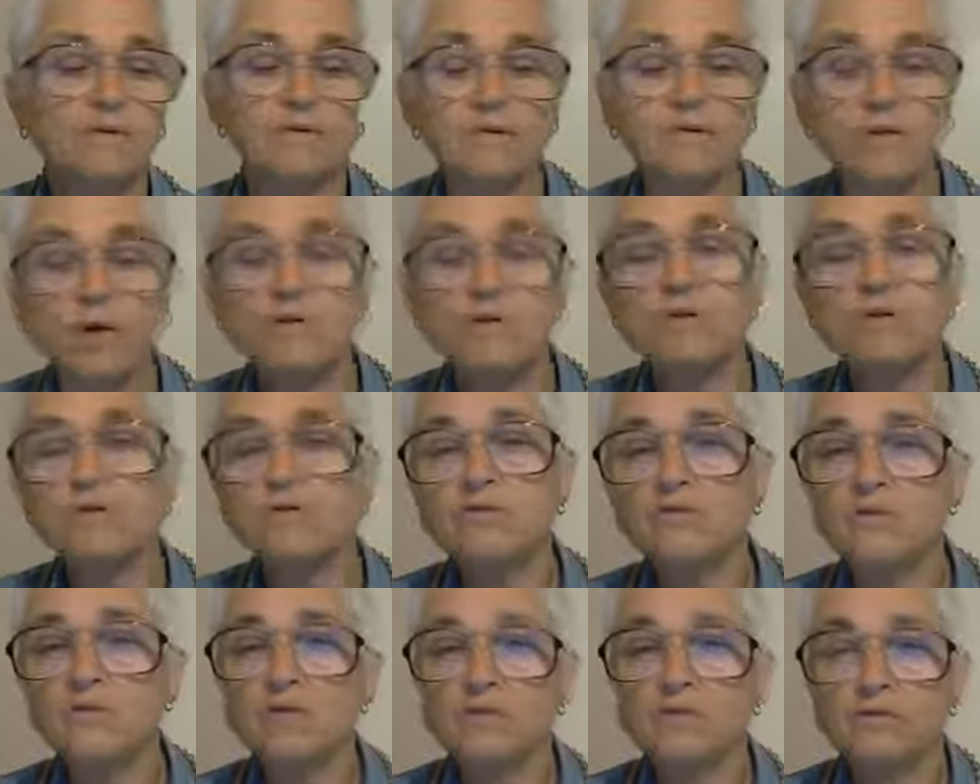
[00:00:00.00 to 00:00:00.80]
in the
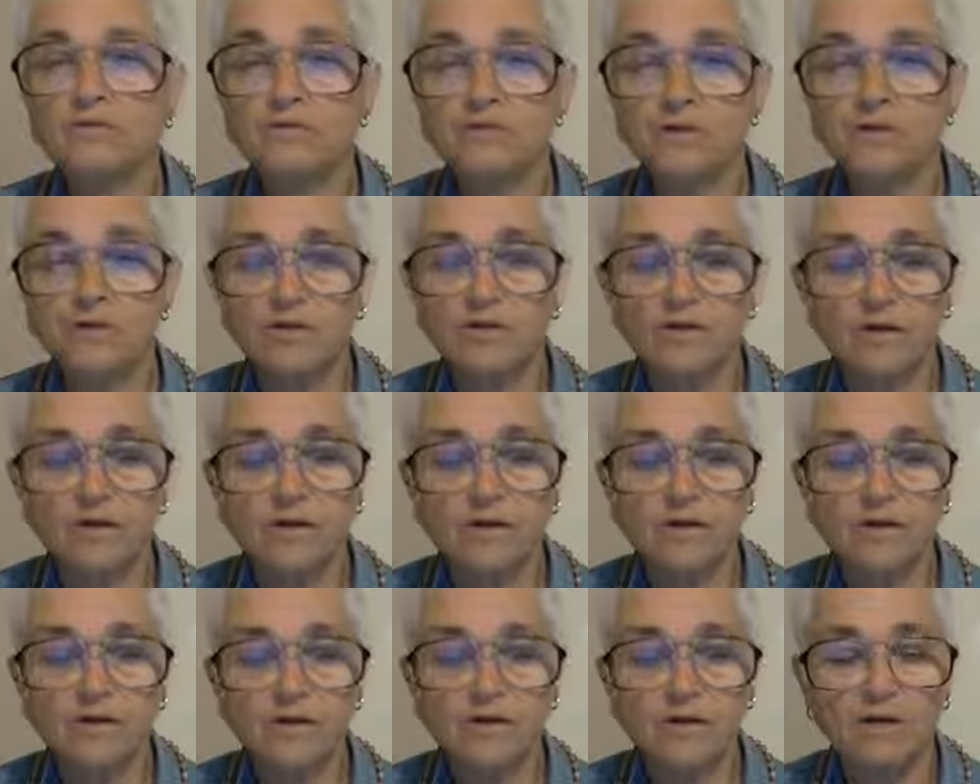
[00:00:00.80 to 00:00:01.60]
lotus feet of
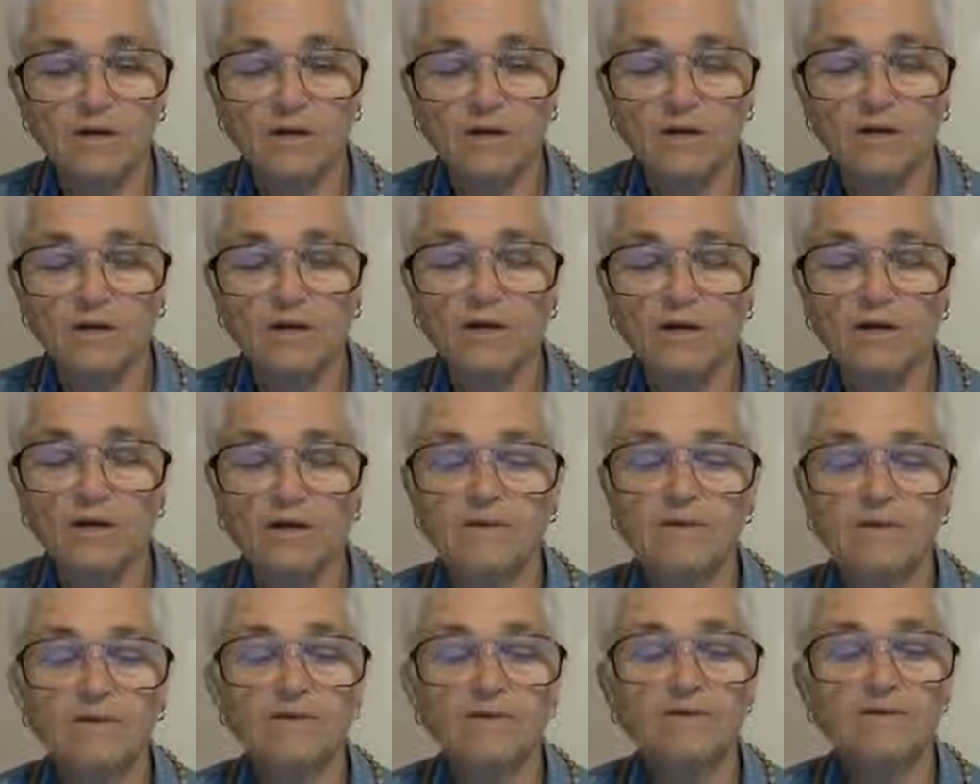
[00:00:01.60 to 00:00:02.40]
Krishna
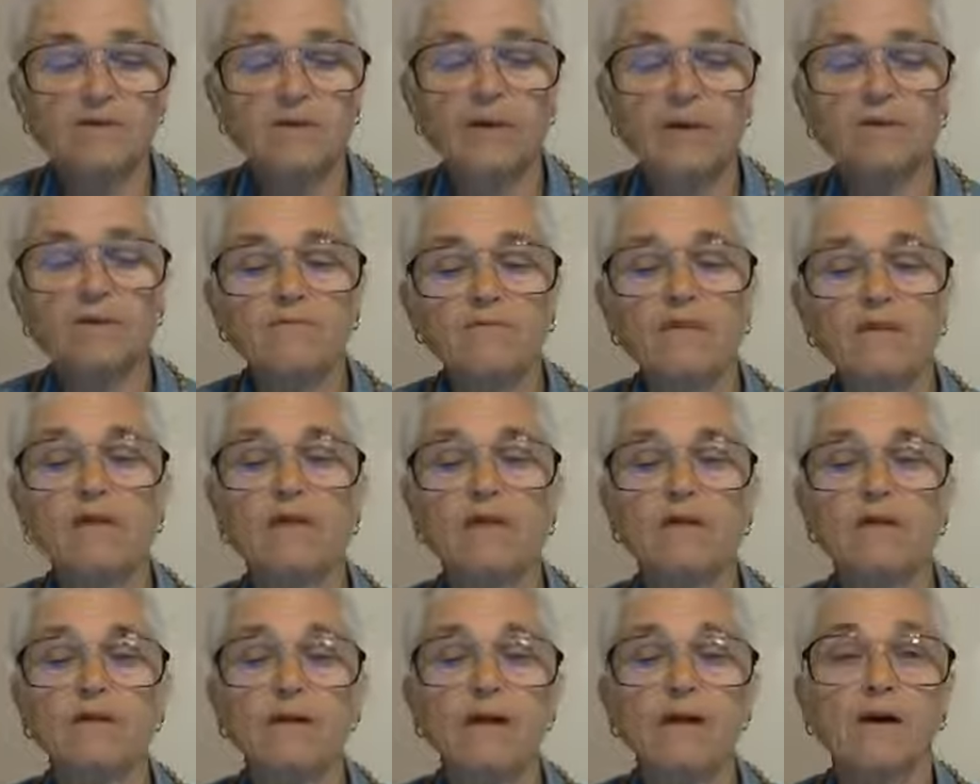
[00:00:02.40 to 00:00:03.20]
that instead of
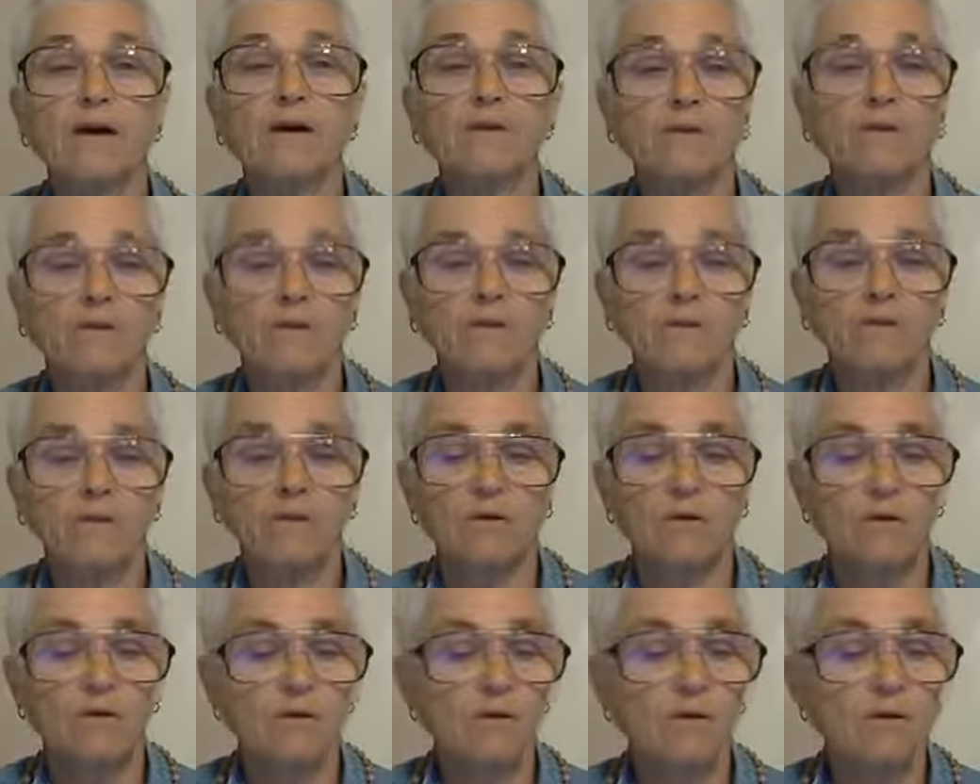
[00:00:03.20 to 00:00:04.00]
calling out,
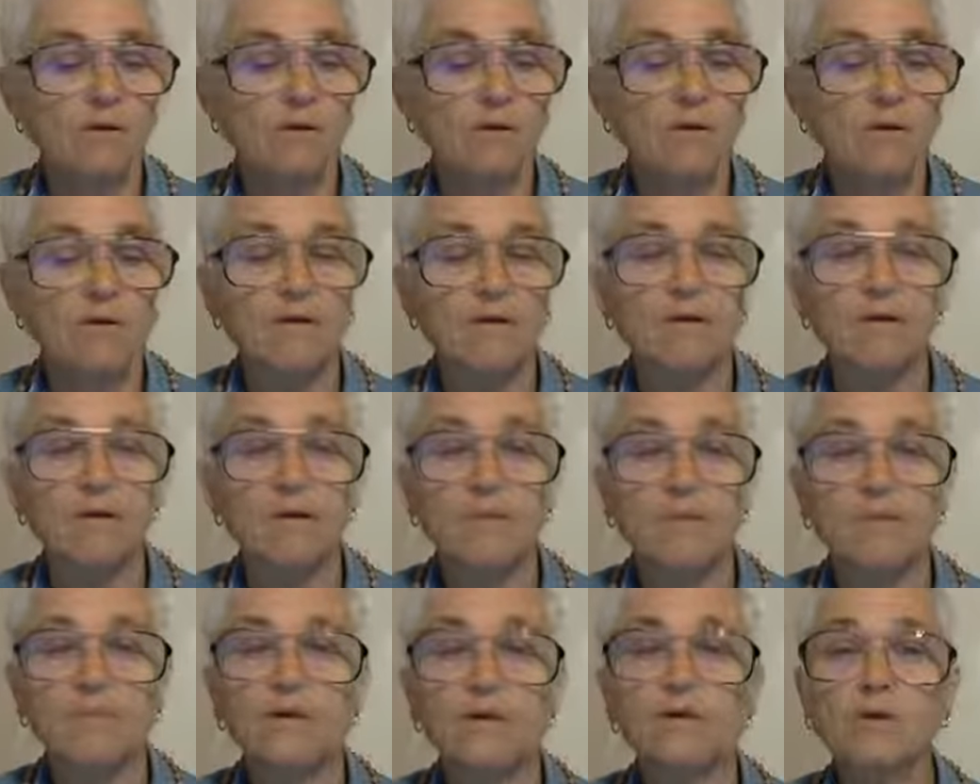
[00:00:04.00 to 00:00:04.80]

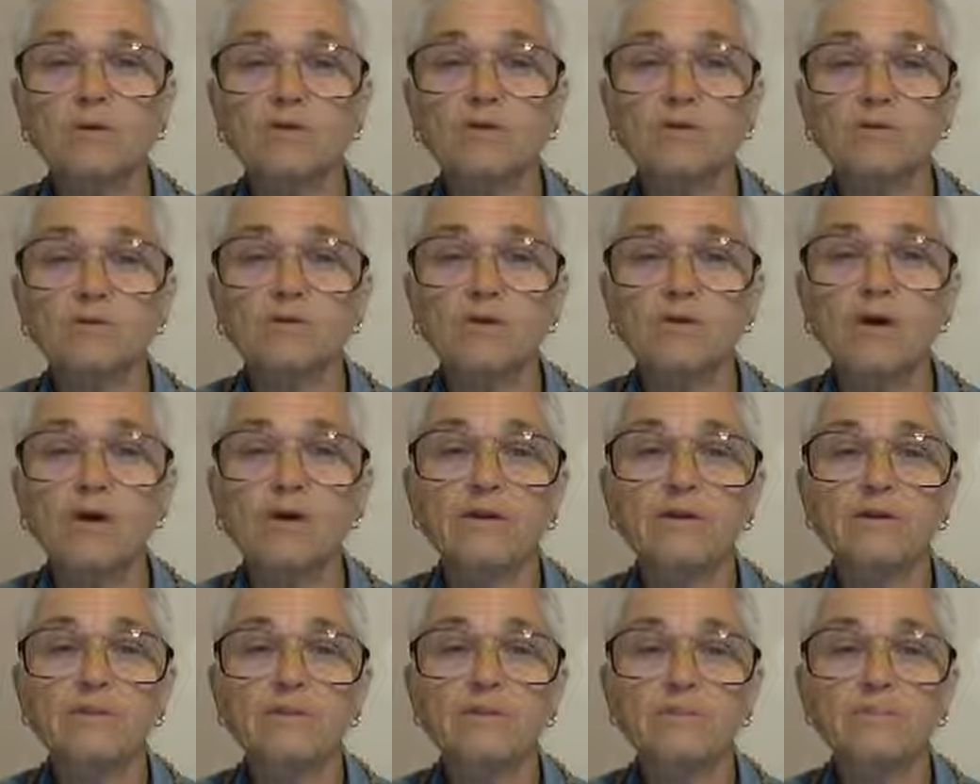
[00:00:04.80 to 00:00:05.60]
"Milk for
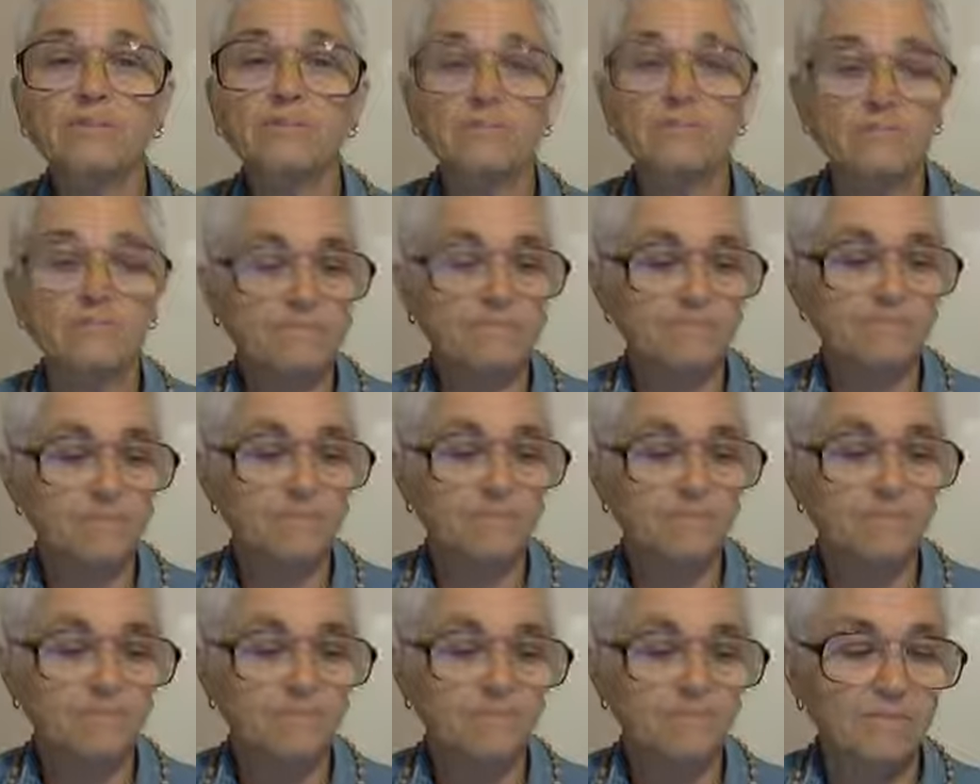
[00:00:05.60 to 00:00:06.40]
sale,"
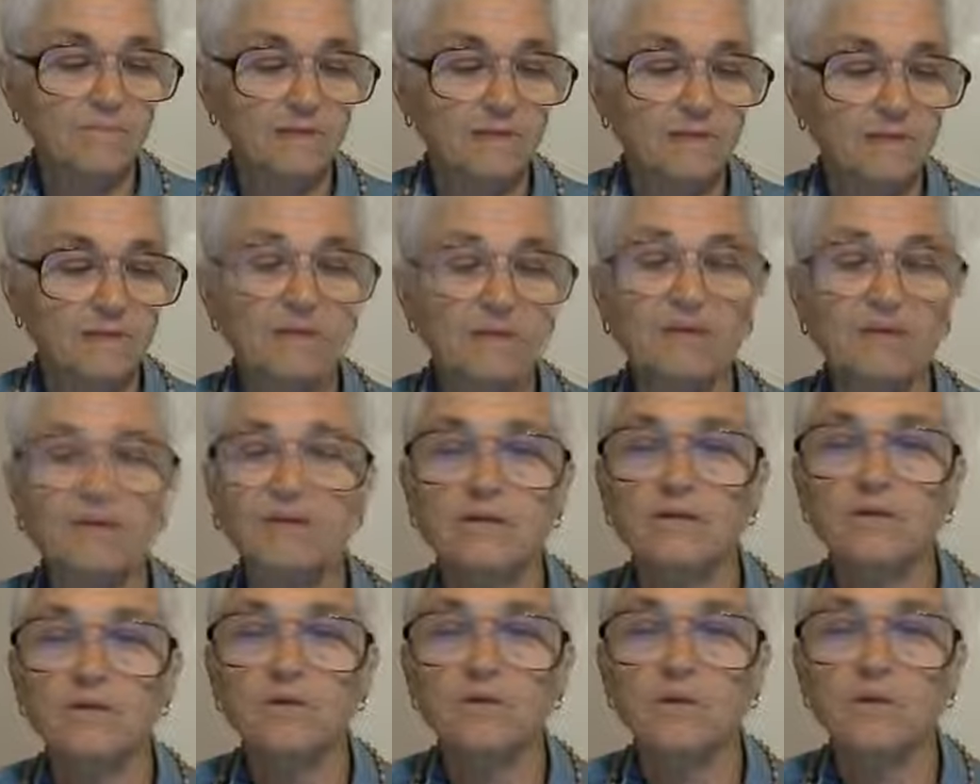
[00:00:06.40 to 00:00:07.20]

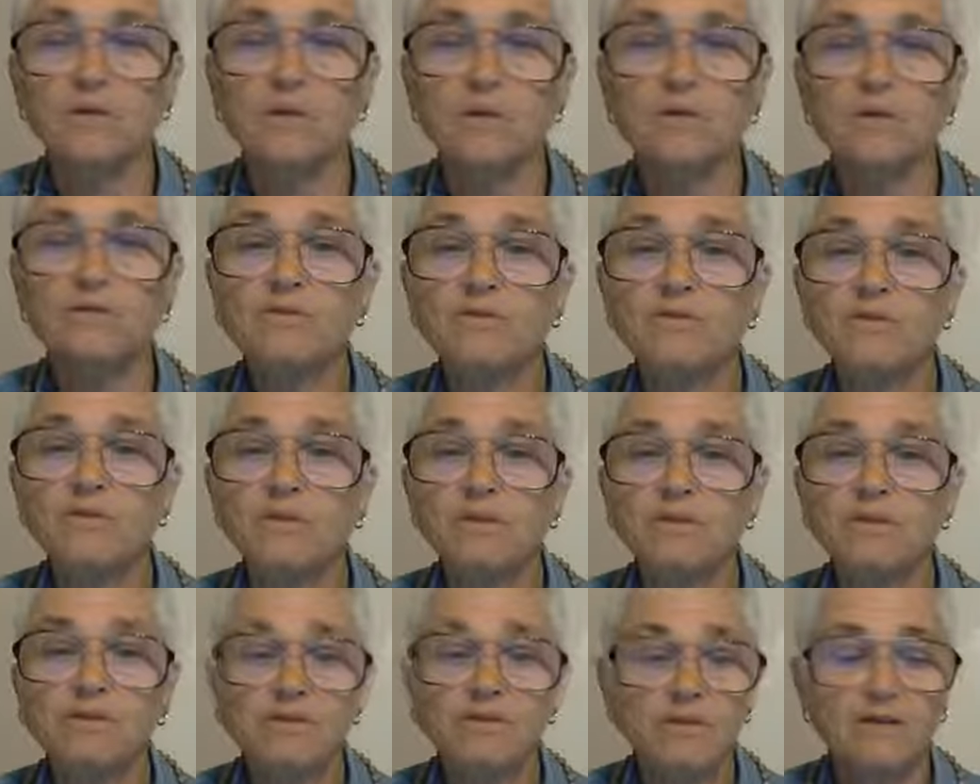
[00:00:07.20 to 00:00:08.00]
she
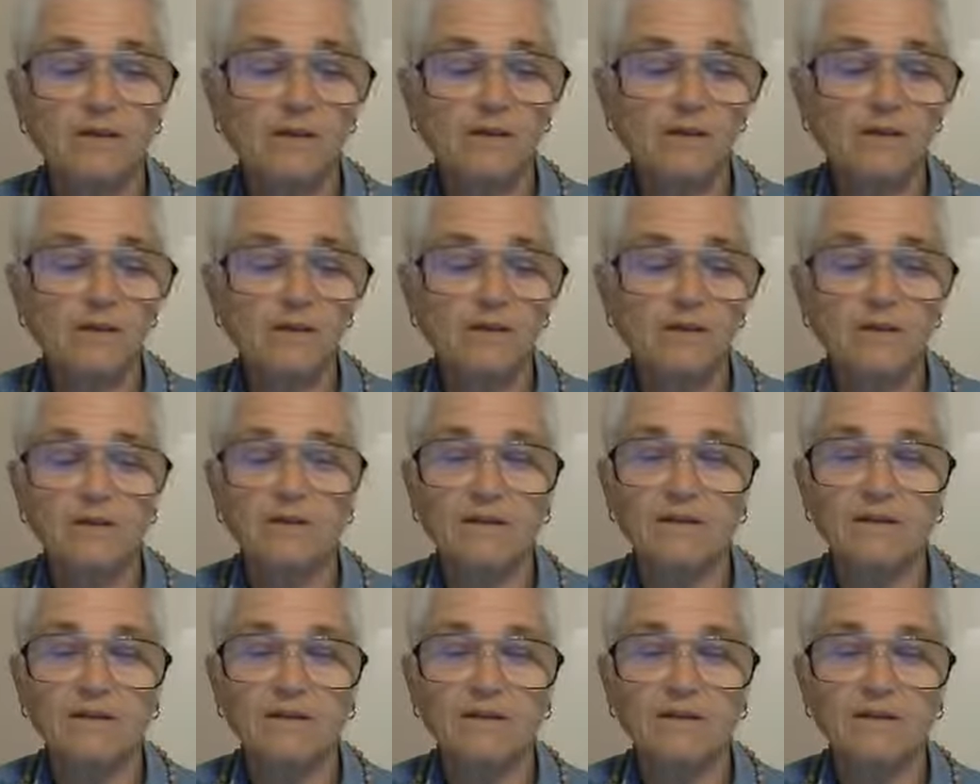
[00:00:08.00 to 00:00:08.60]
bewilderedly said,